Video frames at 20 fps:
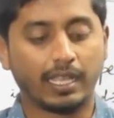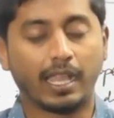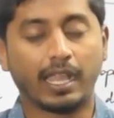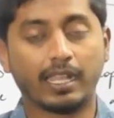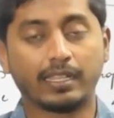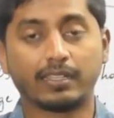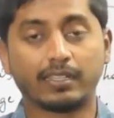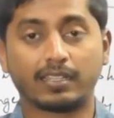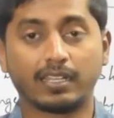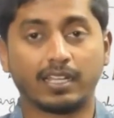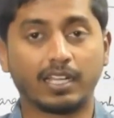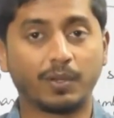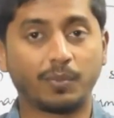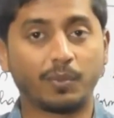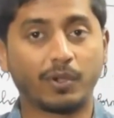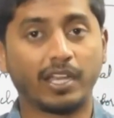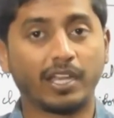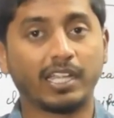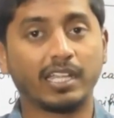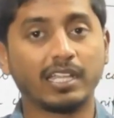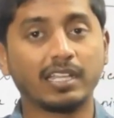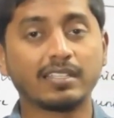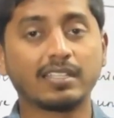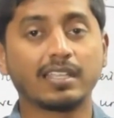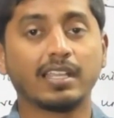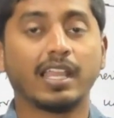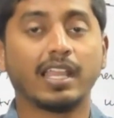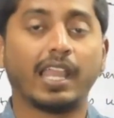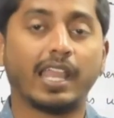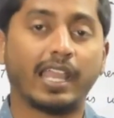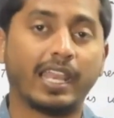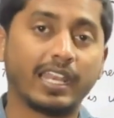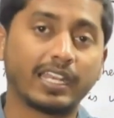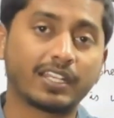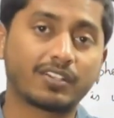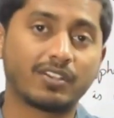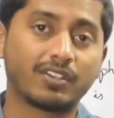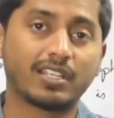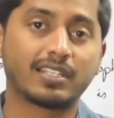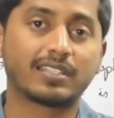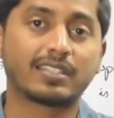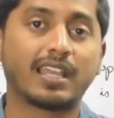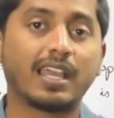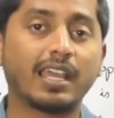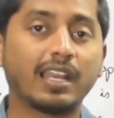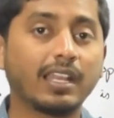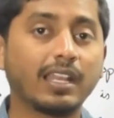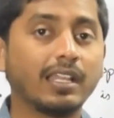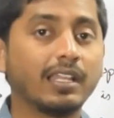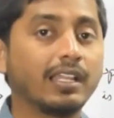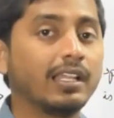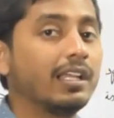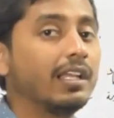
And the third point is electrons are